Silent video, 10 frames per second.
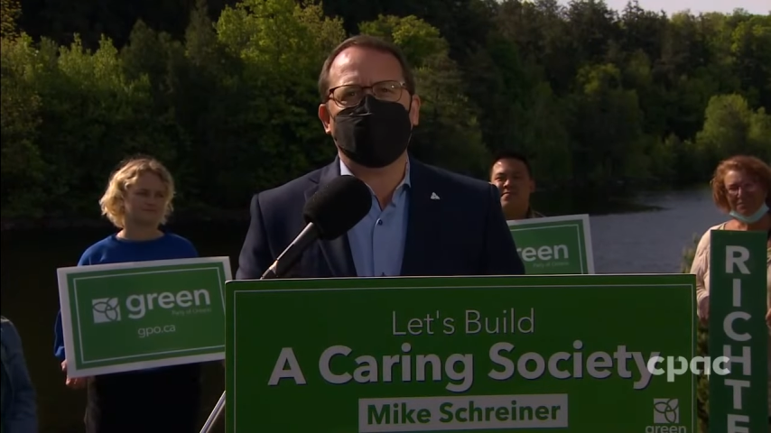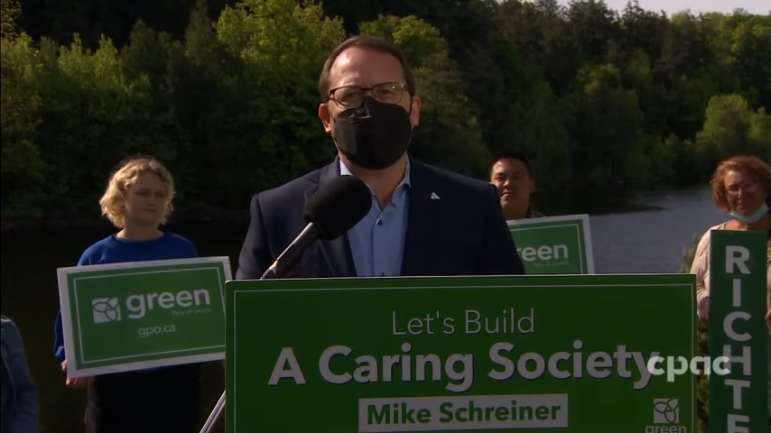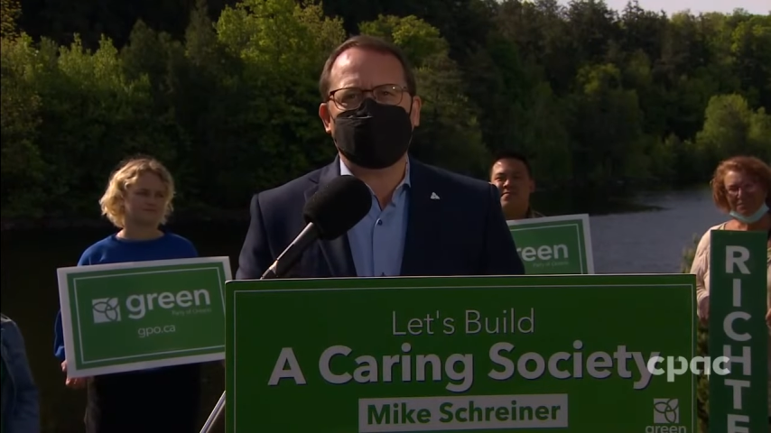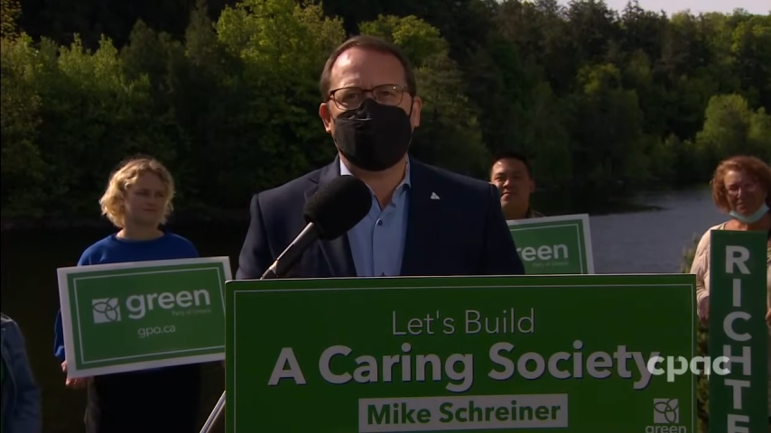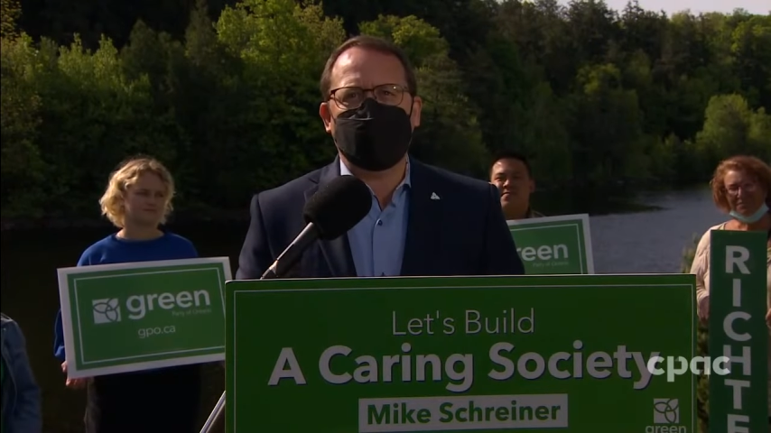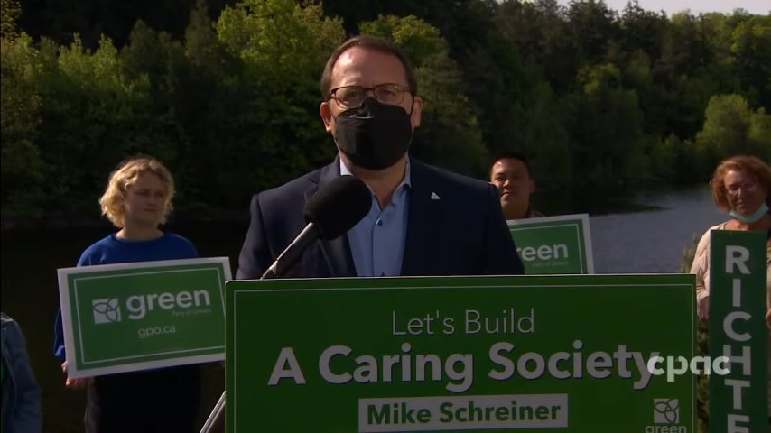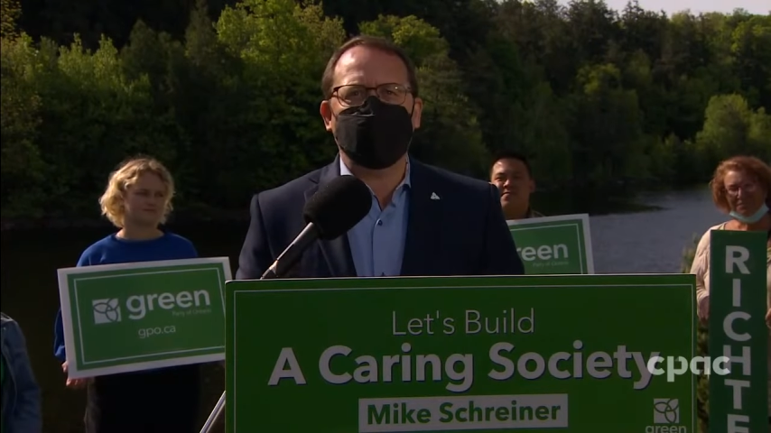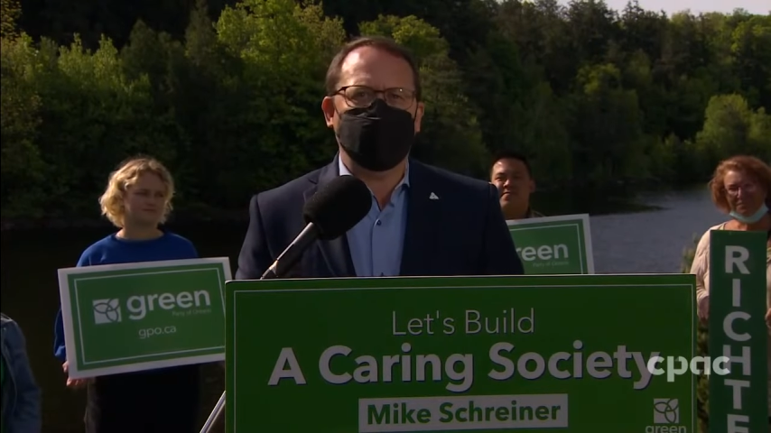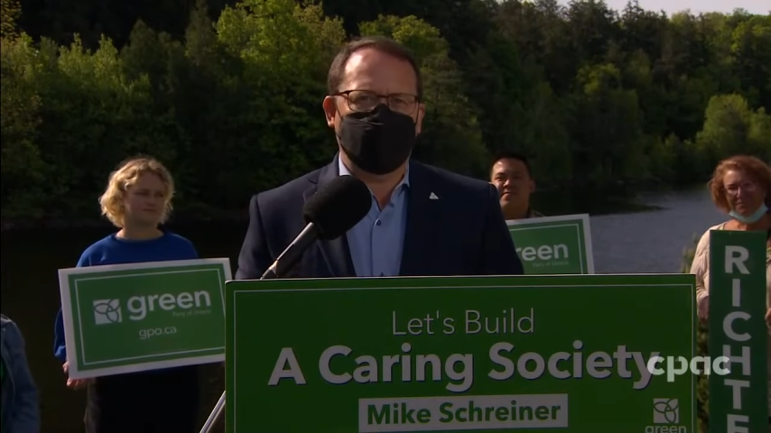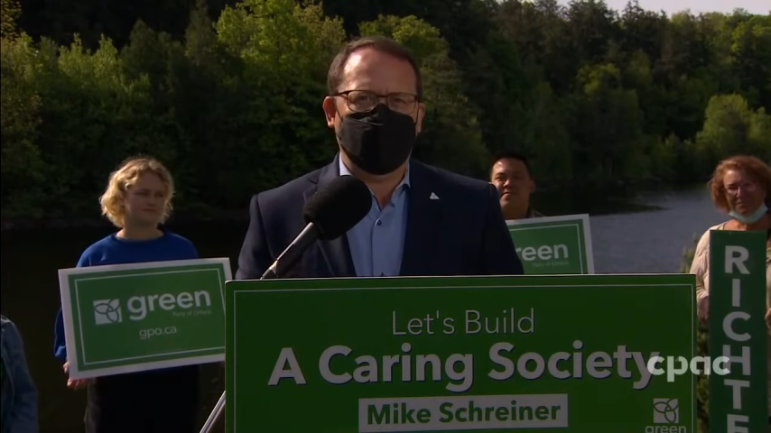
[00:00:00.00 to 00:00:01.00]
Speaker 1: for that to happen in
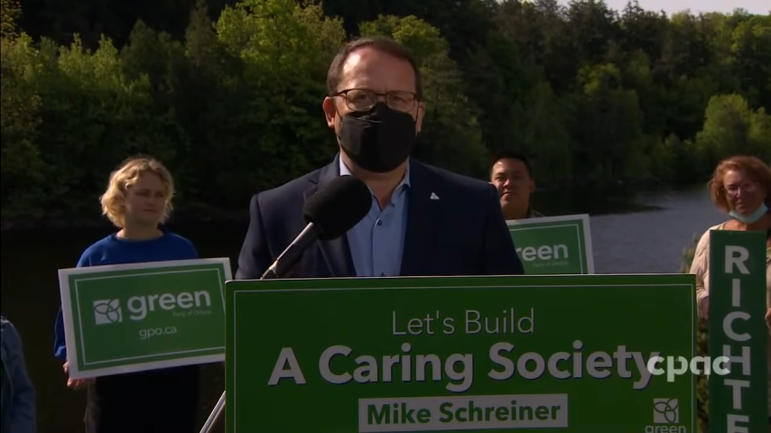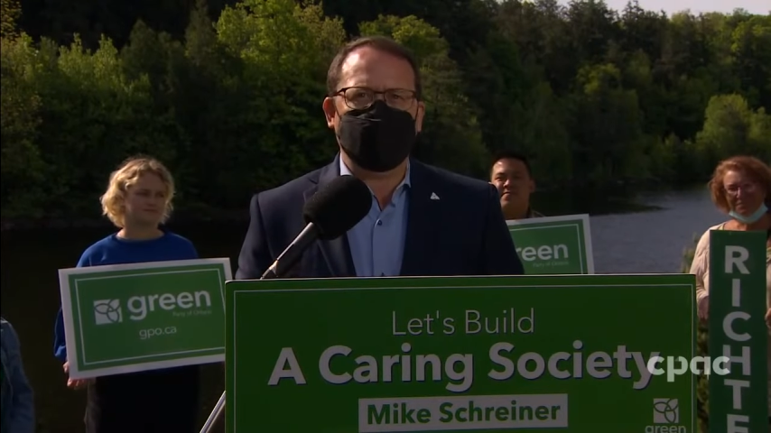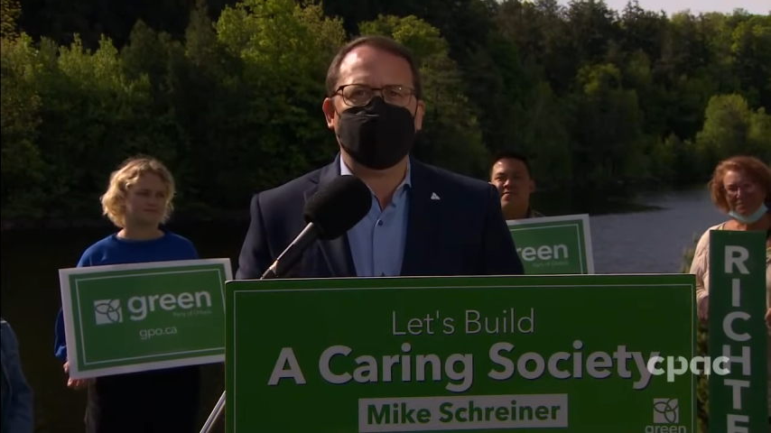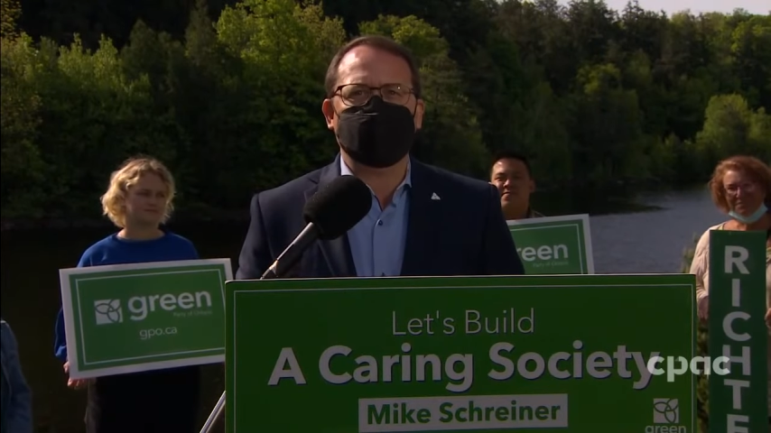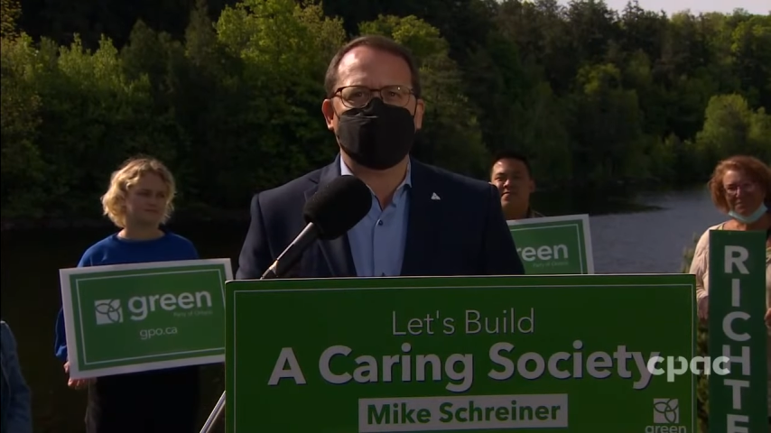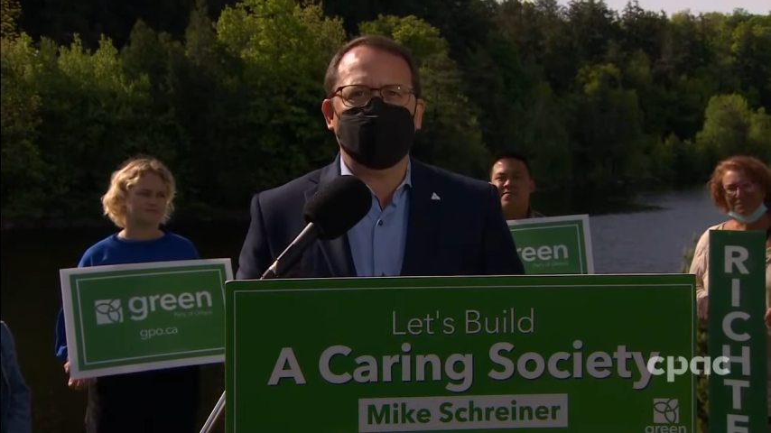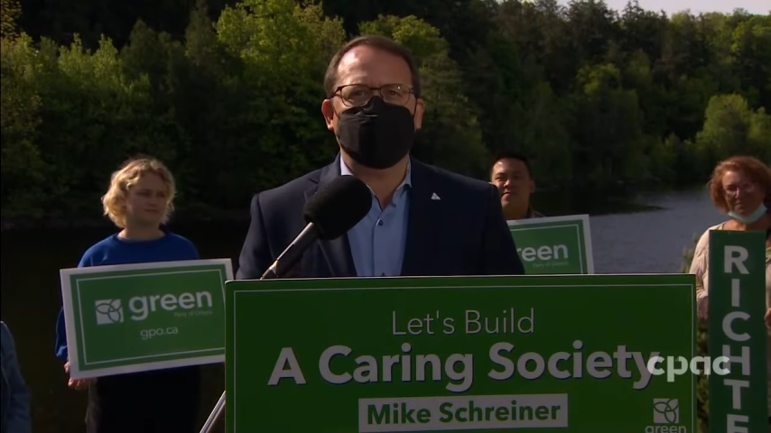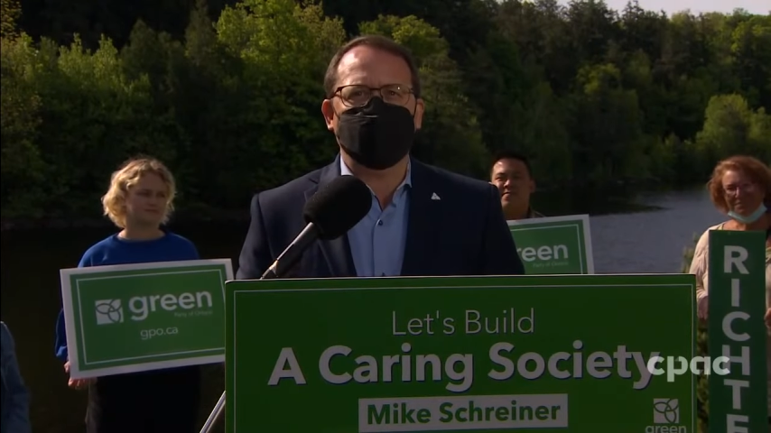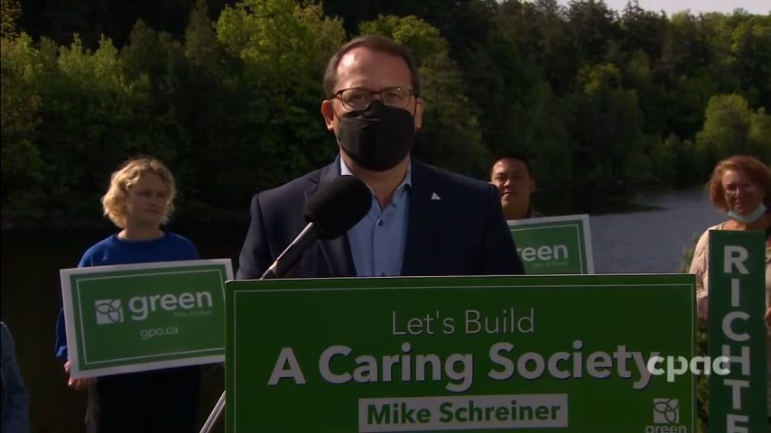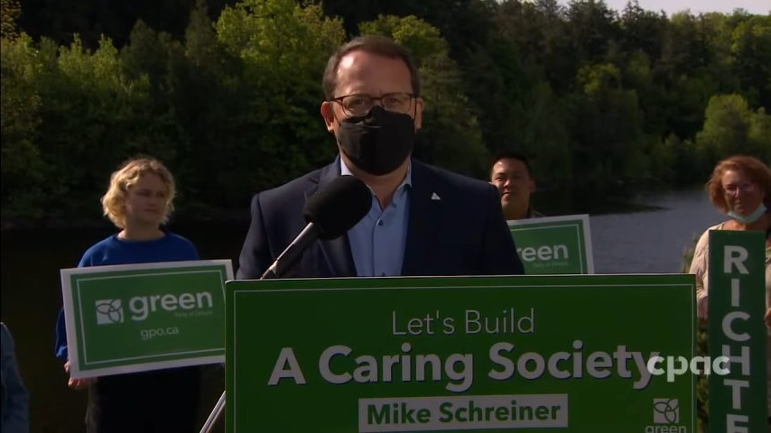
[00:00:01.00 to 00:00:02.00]
Parry Sound
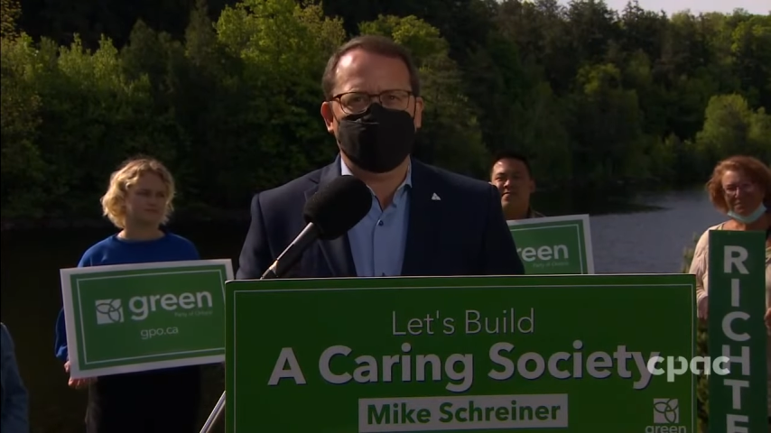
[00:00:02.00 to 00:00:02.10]
Muskoka in